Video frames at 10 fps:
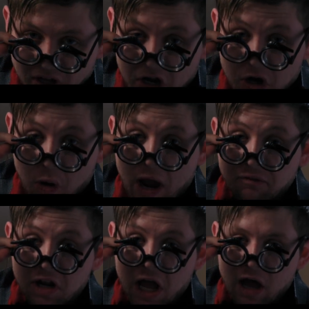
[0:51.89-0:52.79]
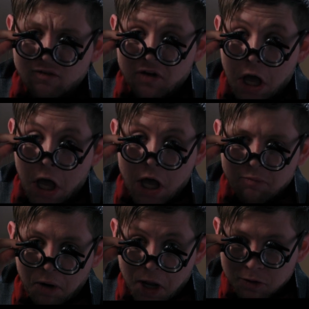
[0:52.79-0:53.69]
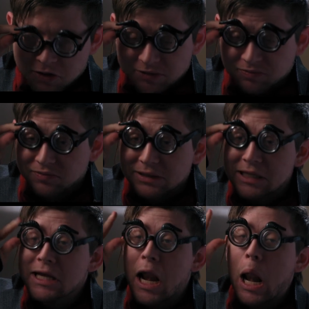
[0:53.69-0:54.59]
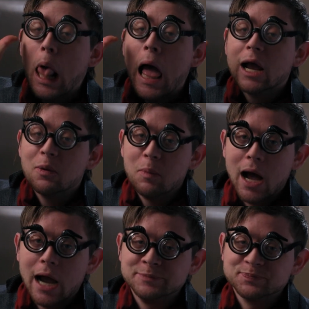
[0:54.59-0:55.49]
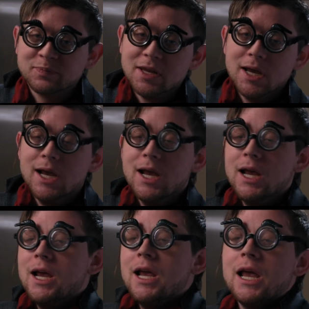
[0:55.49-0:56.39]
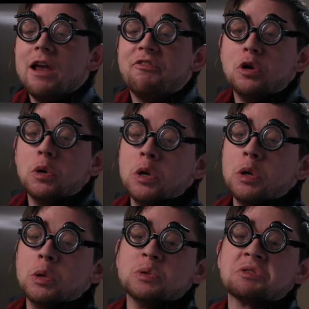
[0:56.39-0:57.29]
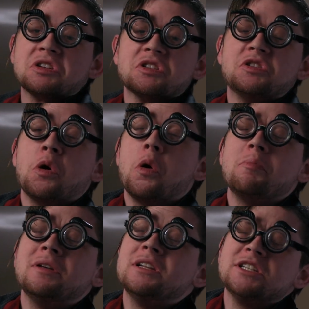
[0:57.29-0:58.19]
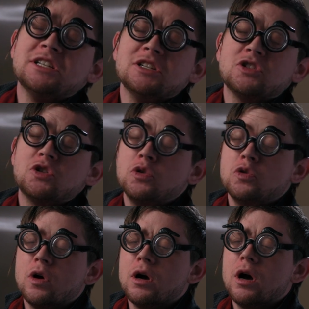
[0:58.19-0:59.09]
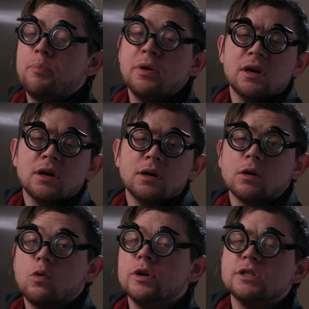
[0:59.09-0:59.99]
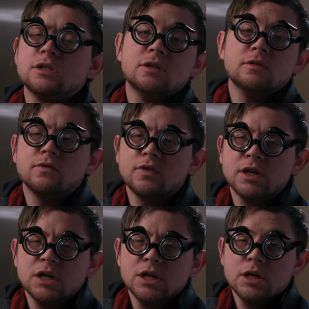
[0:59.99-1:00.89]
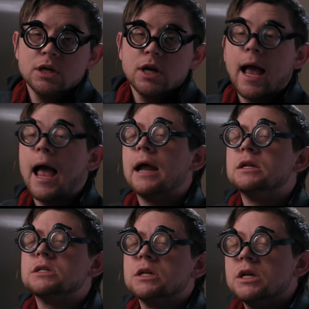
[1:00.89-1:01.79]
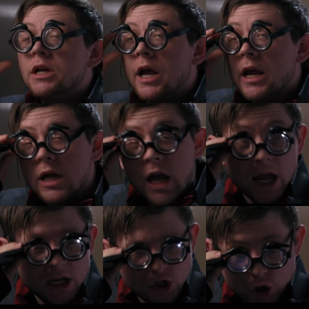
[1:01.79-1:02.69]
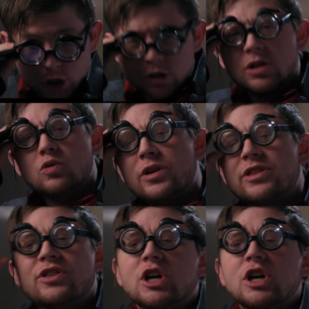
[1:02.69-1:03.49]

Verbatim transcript: you have to have eyebrows like mine. If you lose your ability to appear inquisitive and engaging with